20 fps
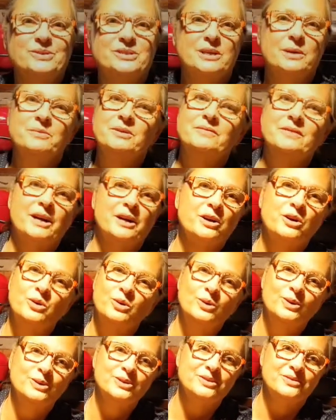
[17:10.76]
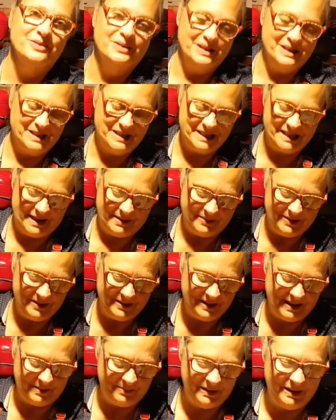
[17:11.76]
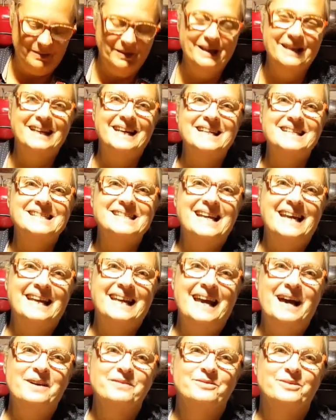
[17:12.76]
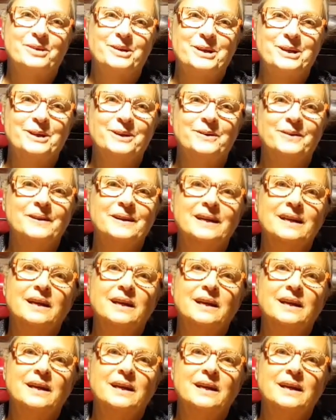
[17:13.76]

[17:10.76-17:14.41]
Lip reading: some of our goals for the summer that Mimi and I set out for you.